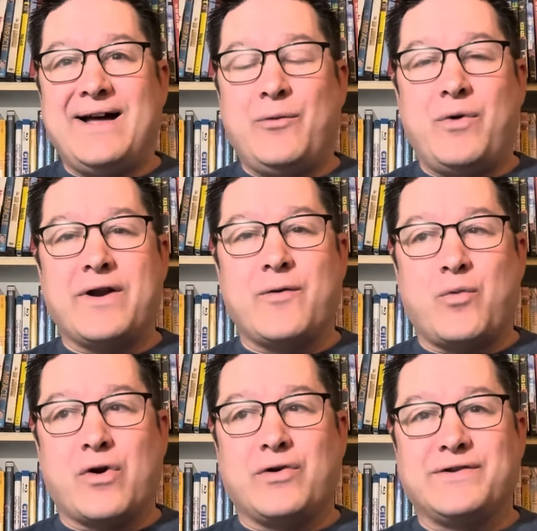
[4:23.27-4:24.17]
one of the
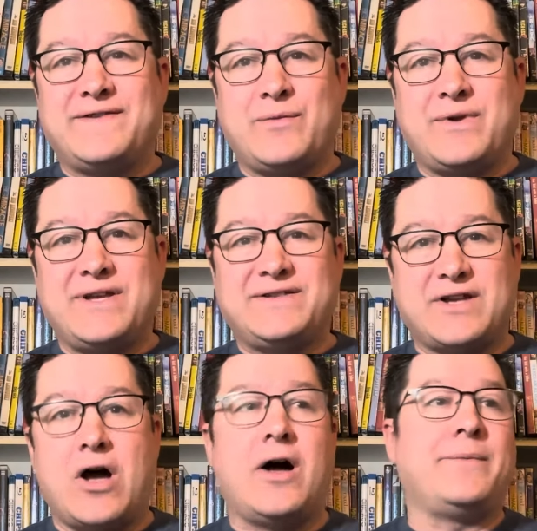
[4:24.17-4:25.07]
worlds that we
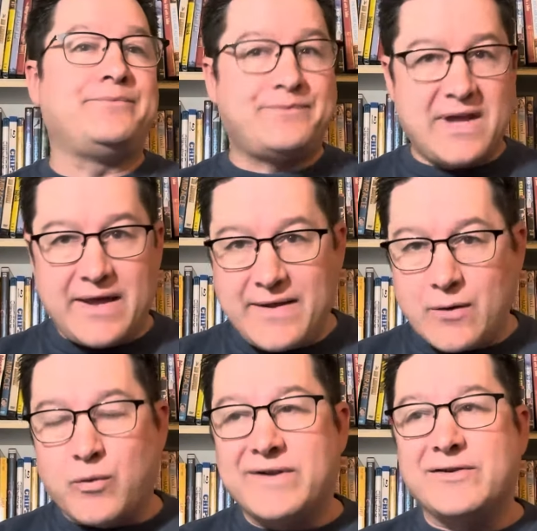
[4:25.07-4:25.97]
saw in the
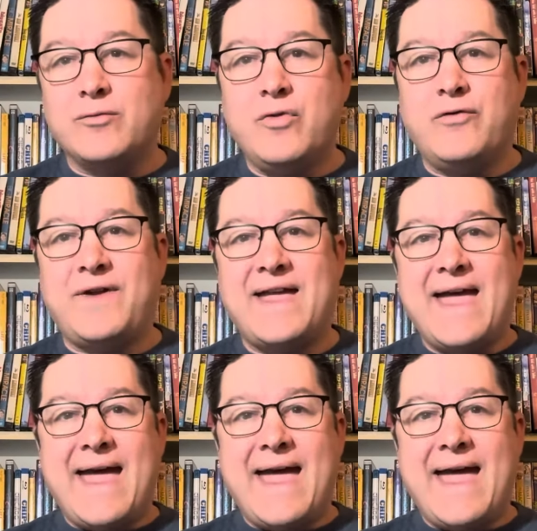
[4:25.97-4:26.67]
original movie,